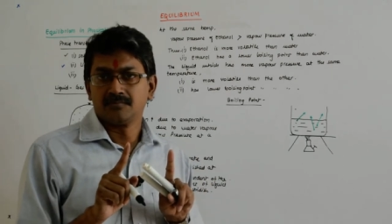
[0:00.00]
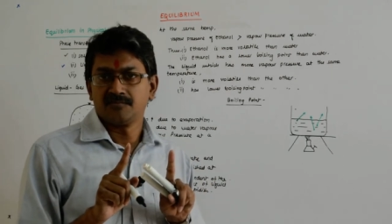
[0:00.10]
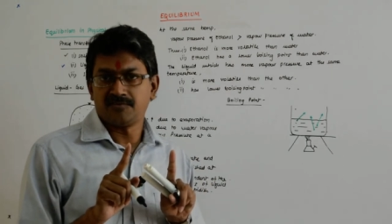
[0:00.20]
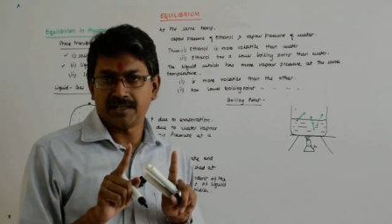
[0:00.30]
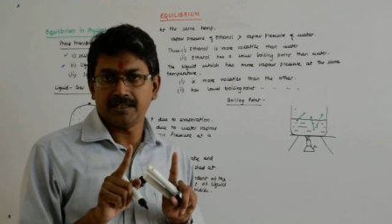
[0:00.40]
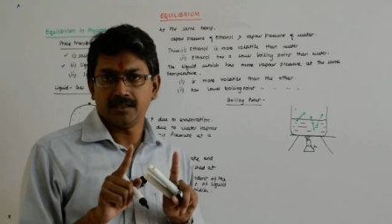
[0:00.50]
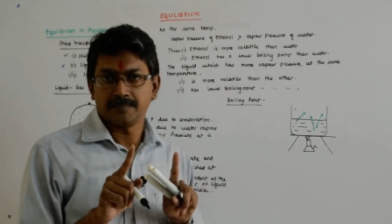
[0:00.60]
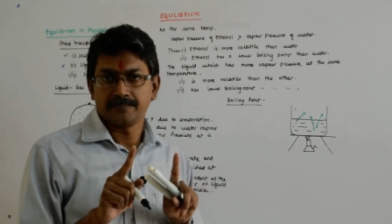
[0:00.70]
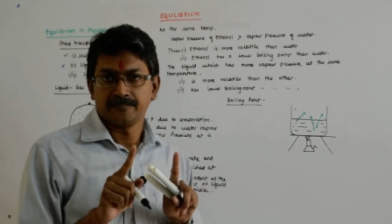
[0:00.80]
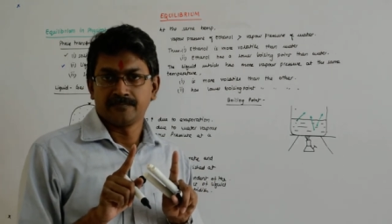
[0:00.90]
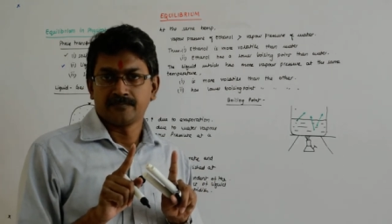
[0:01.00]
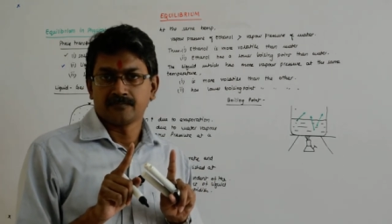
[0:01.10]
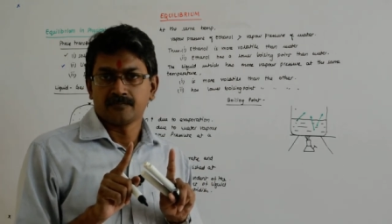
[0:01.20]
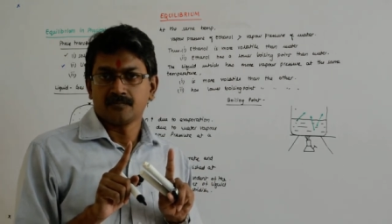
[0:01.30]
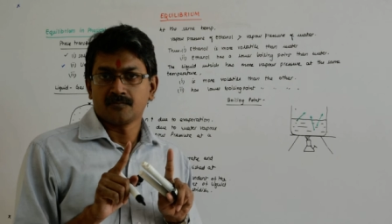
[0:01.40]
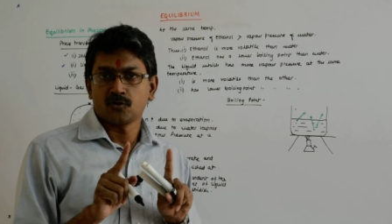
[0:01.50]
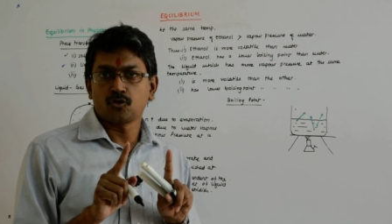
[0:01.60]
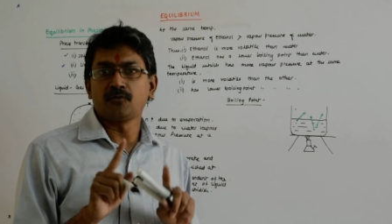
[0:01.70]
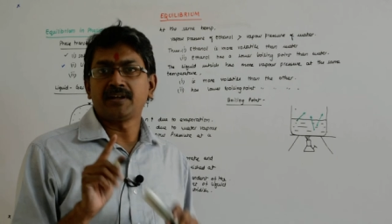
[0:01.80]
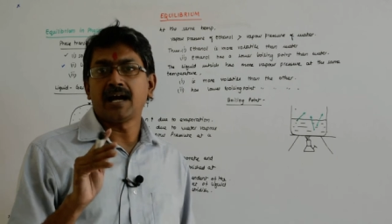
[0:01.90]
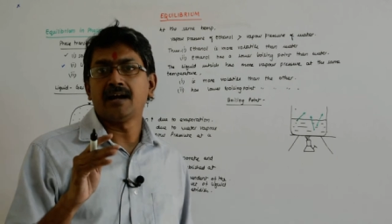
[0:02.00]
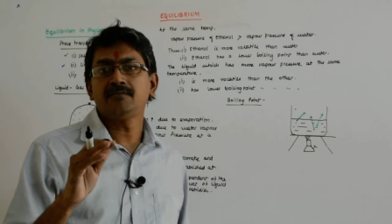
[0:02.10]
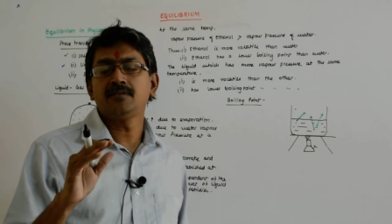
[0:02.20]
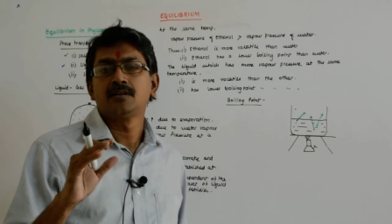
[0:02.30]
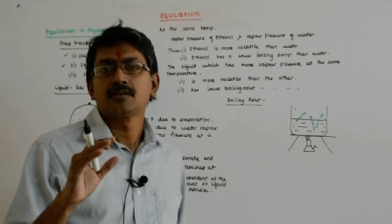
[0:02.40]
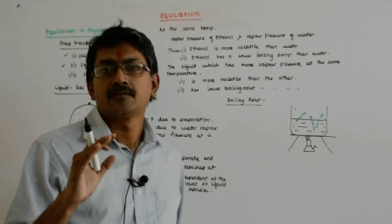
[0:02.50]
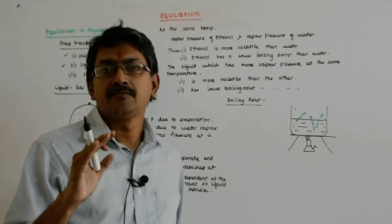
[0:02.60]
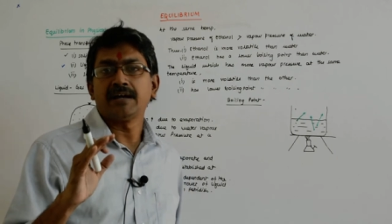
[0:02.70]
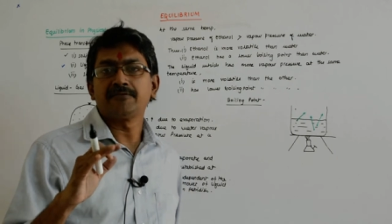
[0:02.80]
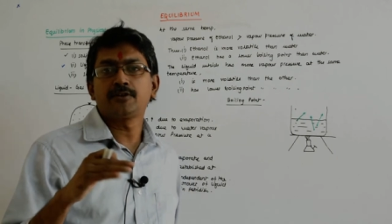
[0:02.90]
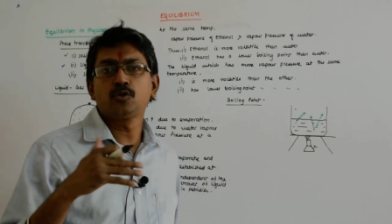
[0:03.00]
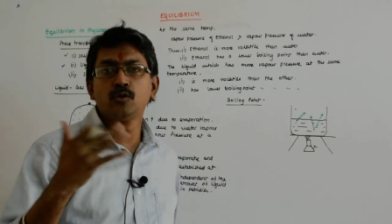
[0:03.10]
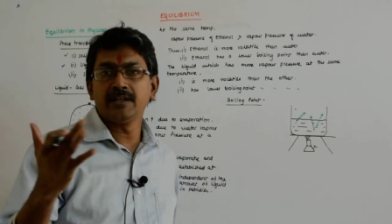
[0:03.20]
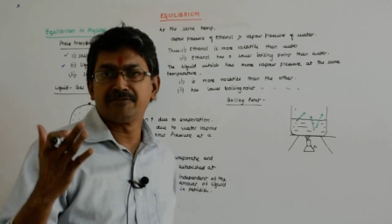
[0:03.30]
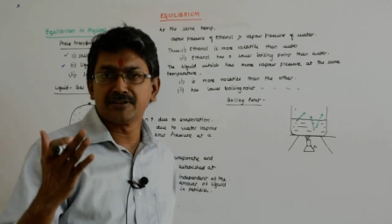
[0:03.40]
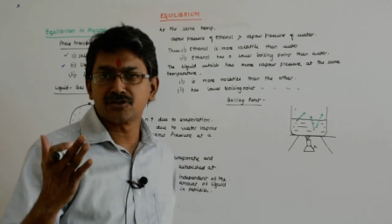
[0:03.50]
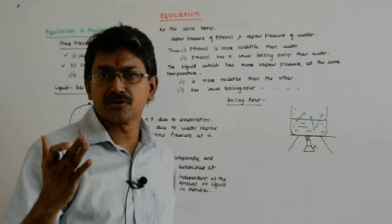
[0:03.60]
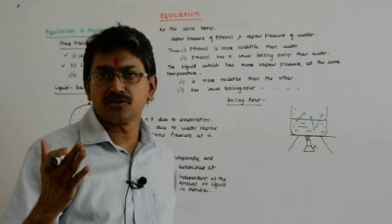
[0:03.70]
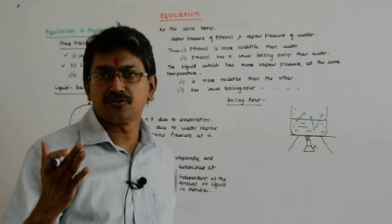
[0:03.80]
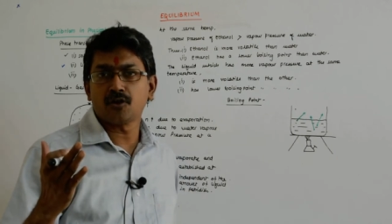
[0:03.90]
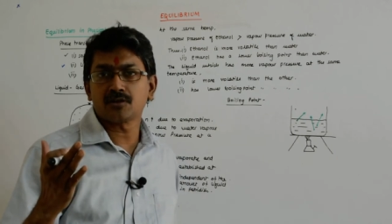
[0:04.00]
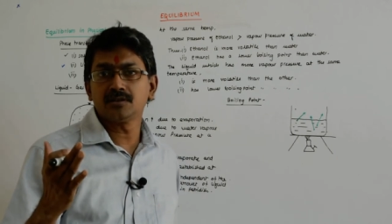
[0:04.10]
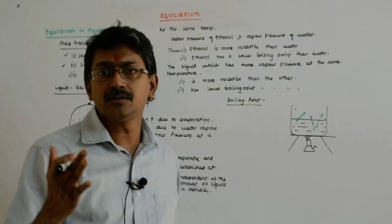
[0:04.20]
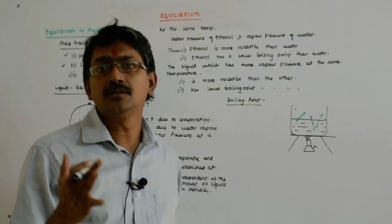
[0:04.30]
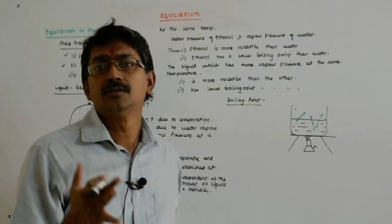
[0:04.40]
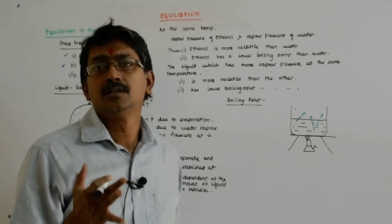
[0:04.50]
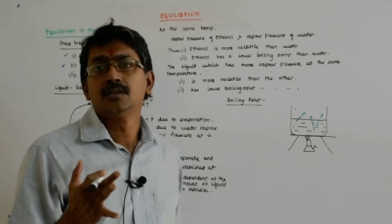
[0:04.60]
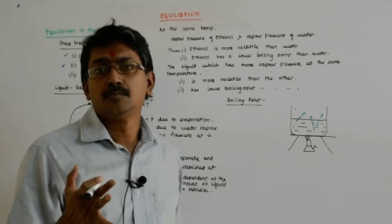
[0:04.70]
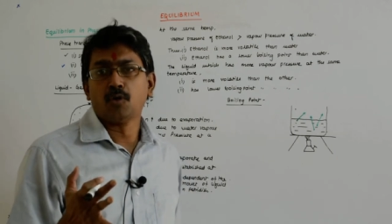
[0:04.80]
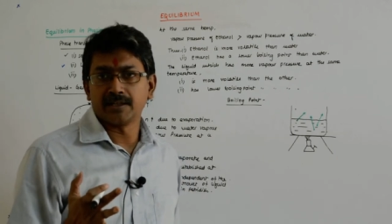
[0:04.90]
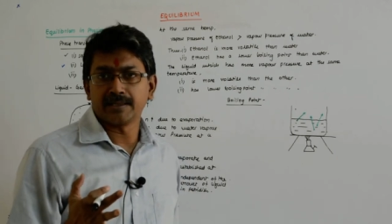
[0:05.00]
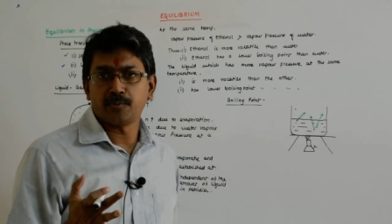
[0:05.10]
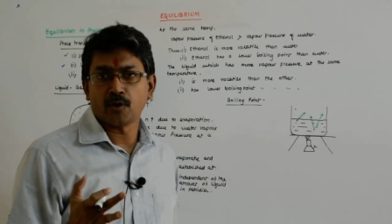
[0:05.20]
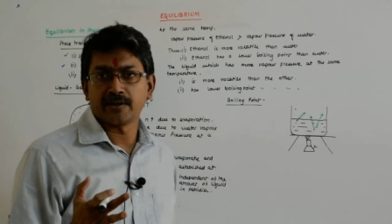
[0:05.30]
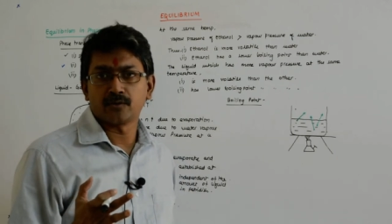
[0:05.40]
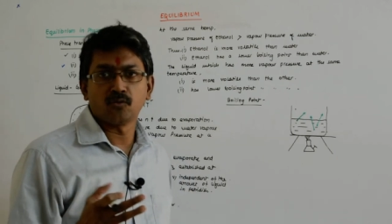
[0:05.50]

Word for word: Fine. So we have two definitions for the boiling point.